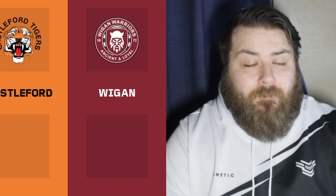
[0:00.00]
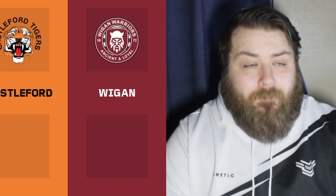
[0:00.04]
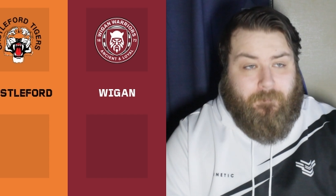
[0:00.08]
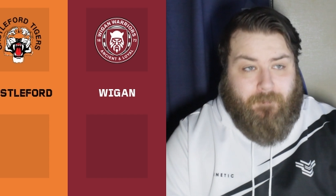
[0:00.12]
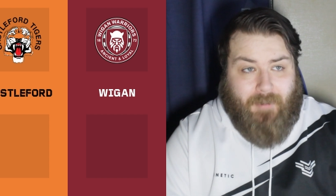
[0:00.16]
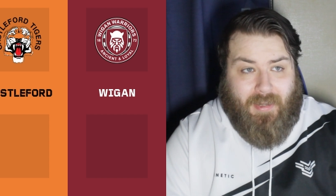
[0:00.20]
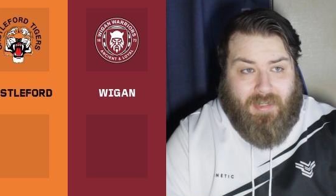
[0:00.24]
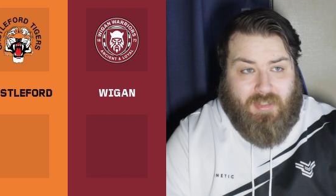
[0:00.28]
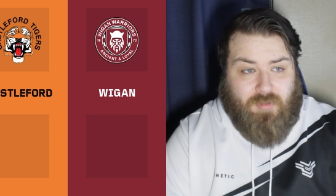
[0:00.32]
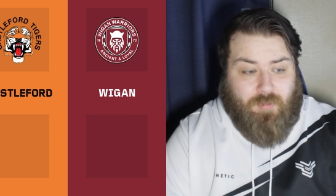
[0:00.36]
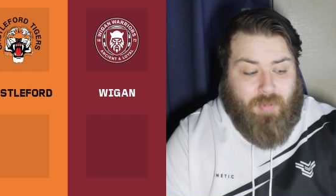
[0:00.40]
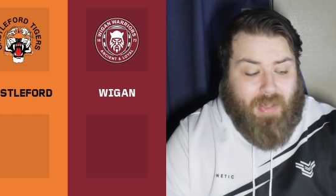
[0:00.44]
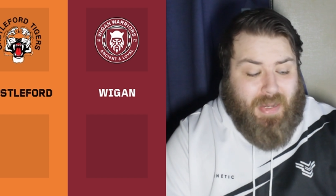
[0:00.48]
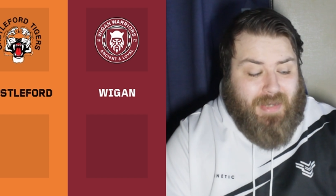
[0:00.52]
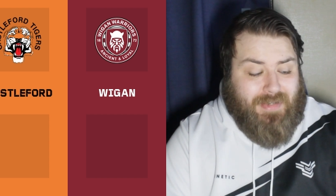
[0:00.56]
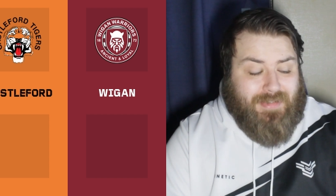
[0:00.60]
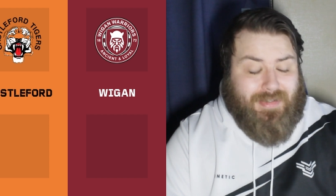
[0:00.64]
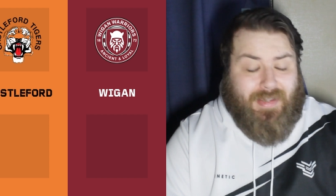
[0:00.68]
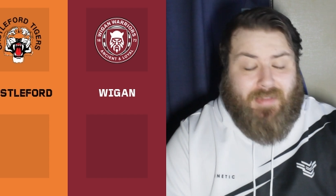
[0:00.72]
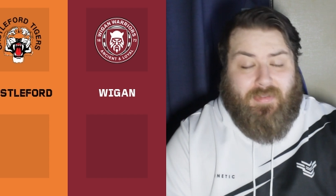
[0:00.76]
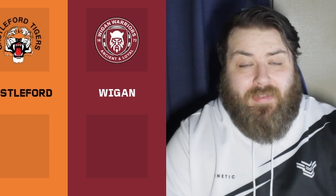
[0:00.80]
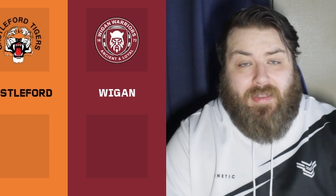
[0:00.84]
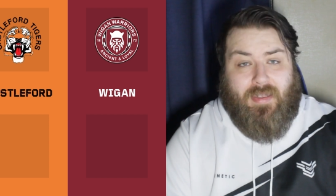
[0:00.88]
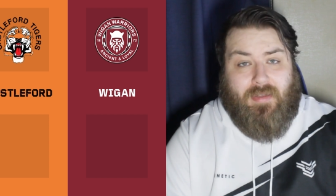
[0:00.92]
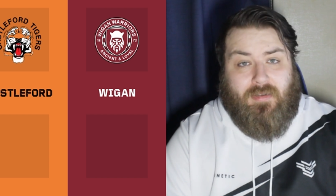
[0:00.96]
fast-paced,
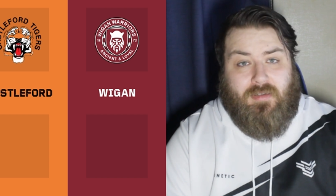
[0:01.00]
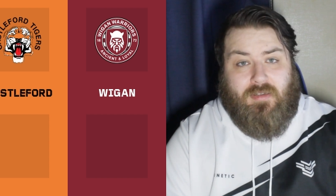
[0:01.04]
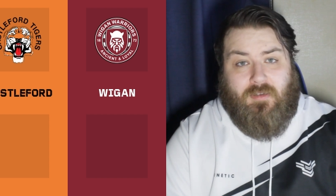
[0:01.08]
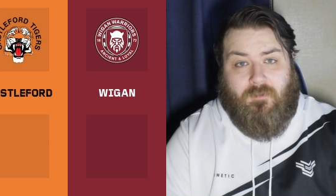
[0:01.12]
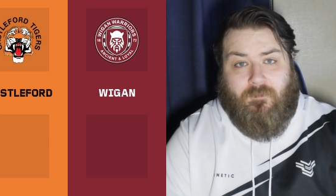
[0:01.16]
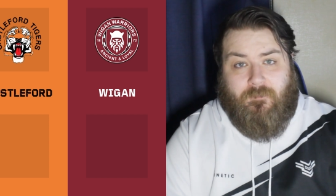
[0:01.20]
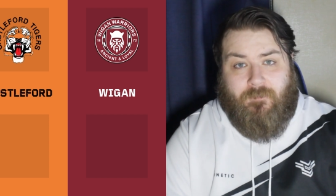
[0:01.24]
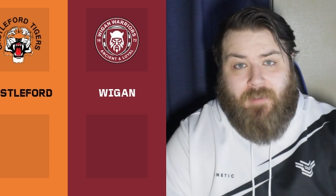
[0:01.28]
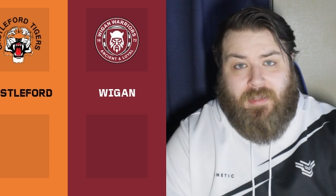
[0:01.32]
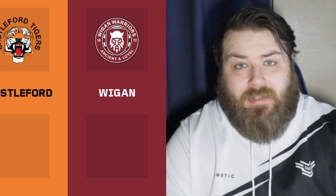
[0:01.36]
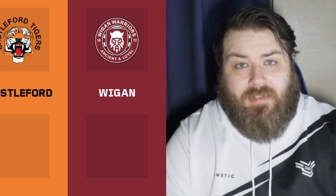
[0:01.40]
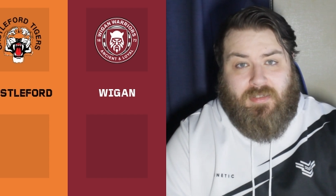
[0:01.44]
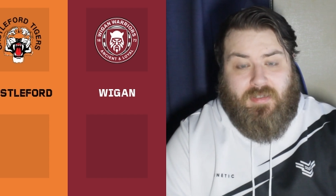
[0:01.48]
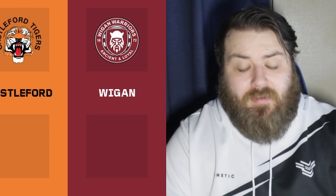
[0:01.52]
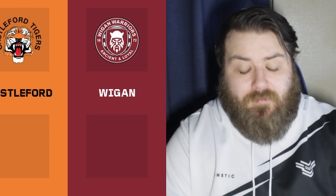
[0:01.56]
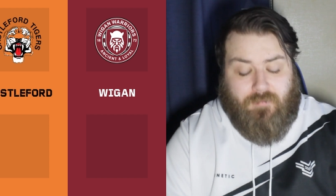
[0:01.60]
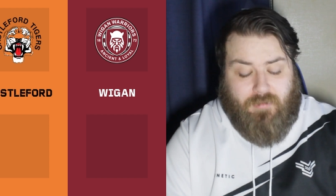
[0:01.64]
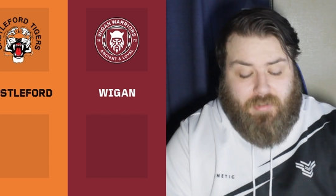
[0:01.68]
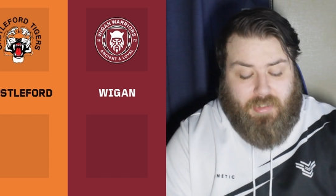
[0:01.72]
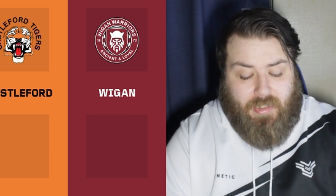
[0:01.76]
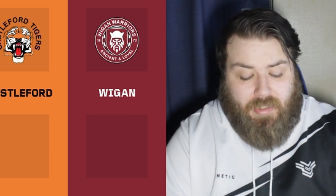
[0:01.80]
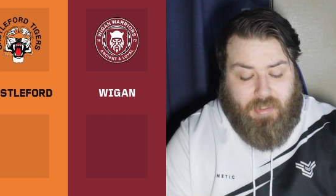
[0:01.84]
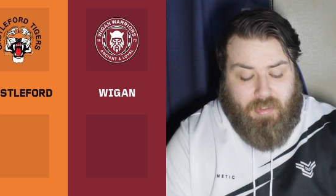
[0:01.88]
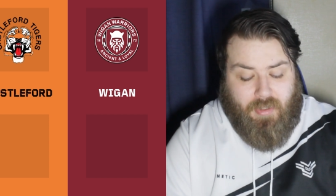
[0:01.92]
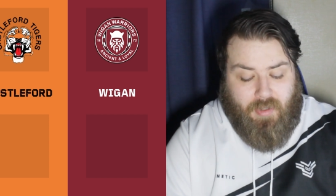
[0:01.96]
and they're
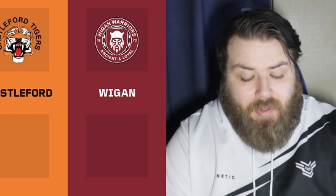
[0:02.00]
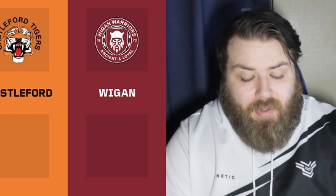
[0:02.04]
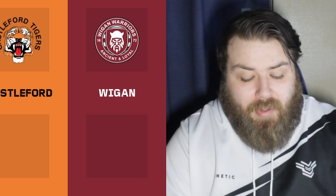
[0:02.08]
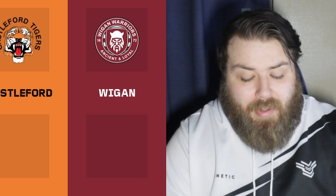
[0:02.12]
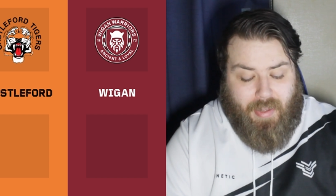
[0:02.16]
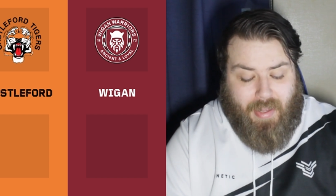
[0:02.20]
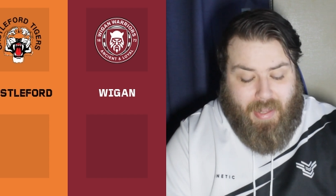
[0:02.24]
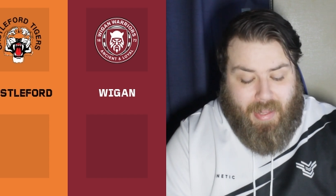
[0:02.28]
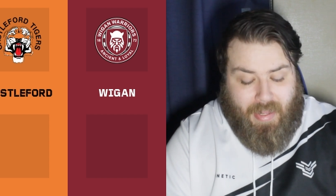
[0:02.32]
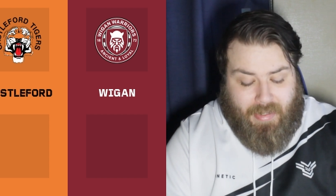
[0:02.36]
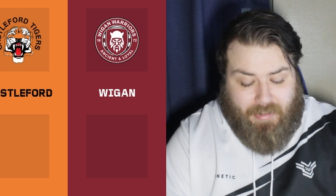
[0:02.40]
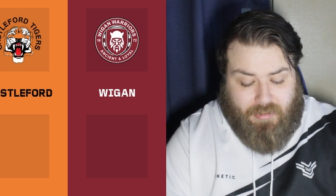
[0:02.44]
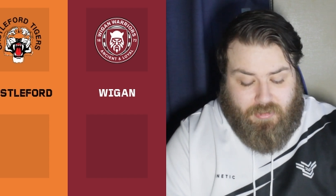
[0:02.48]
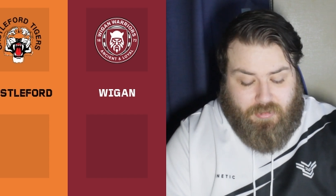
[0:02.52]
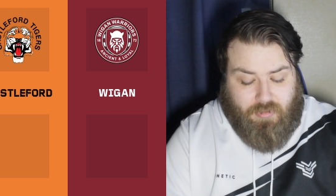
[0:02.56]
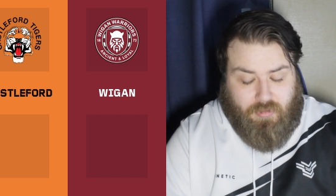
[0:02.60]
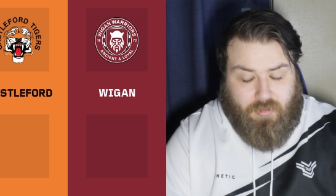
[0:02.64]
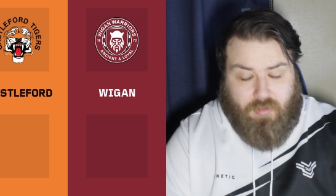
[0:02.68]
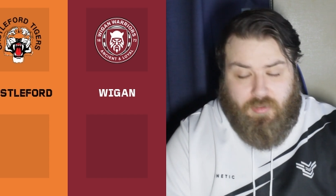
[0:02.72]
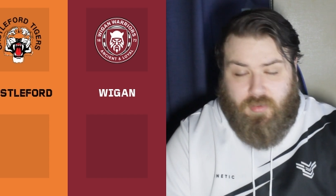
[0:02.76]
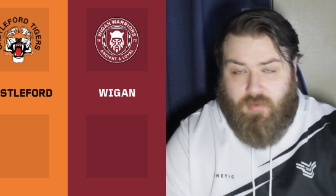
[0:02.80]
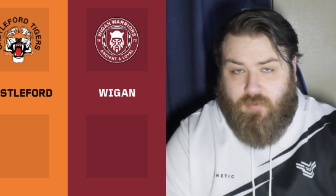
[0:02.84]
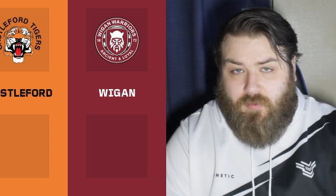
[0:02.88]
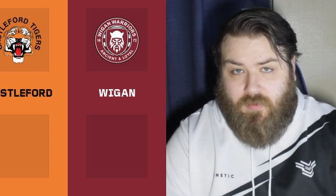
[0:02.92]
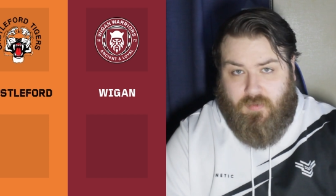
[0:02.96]
defensively
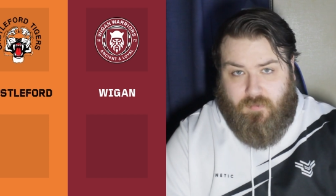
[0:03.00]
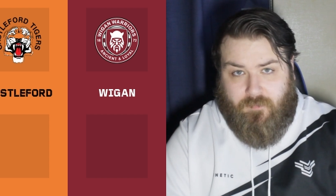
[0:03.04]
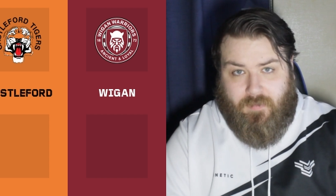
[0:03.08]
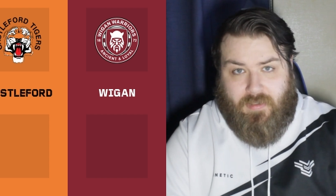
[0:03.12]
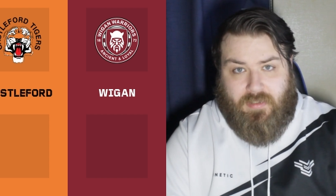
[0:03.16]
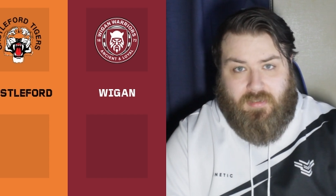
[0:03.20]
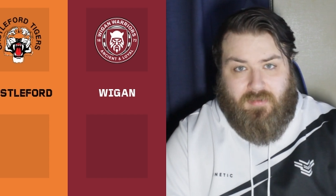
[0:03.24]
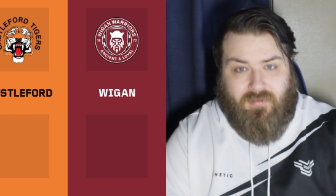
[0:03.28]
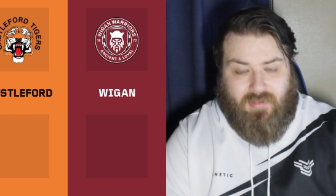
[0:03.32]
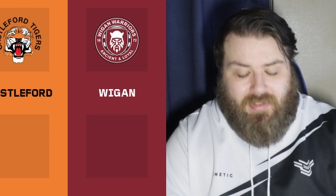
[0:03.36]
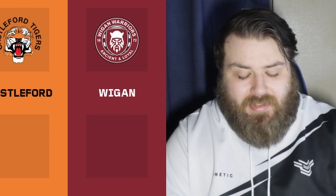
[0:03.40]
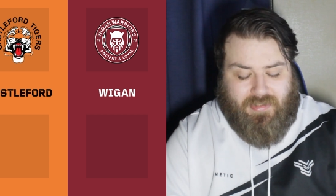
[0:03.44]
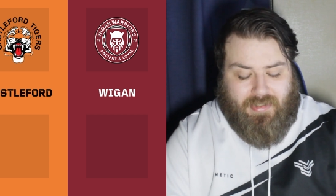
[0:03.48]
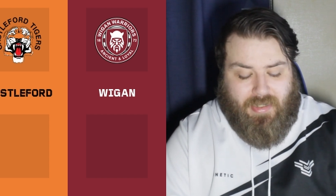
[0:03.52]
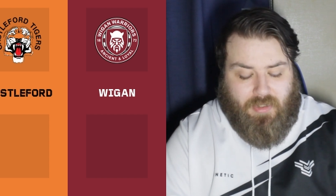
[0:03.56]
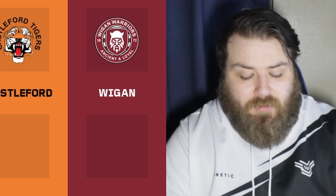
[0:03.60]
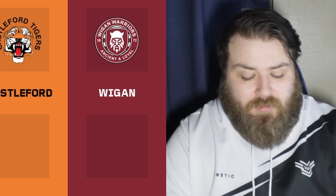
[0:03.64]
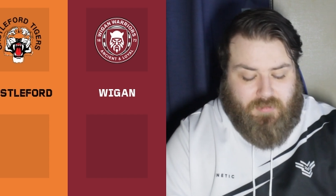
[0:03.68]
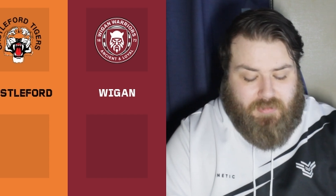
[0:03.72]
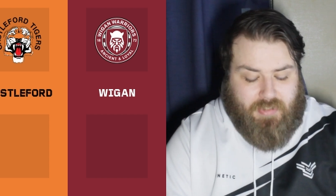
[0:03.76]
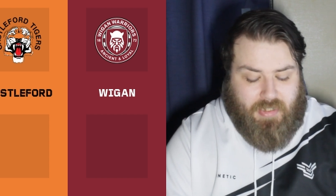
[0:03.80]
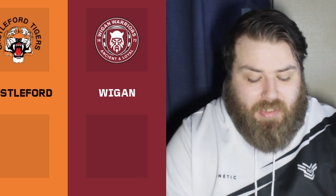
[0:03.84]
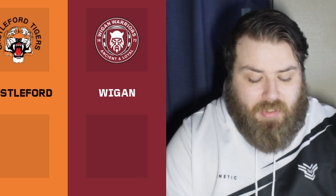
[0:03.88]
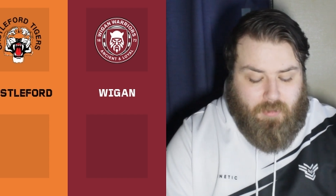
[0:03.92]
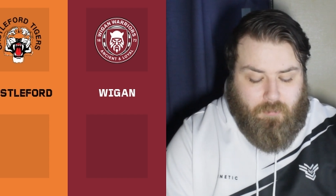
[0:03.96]
excellent. They're a defensively
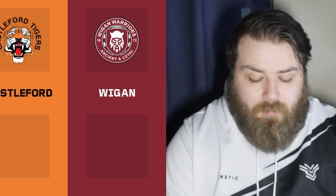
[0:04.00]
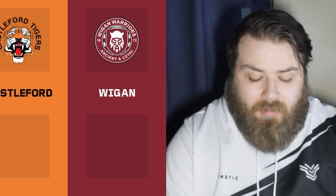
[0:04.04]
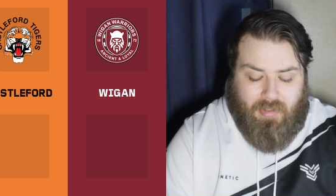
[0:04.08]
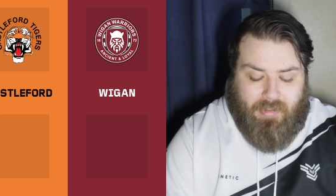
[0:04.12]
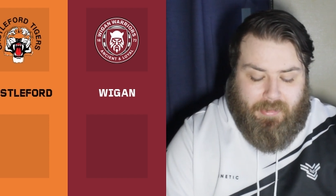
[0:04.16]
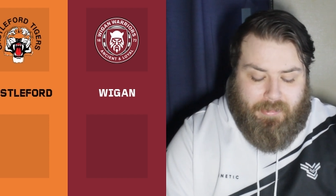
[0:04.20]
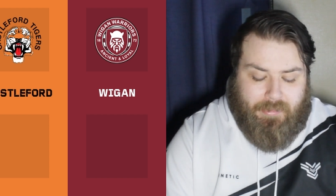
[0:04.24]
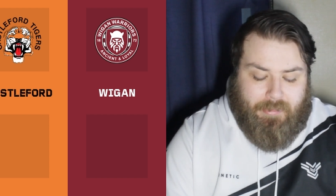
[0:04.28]
sound team.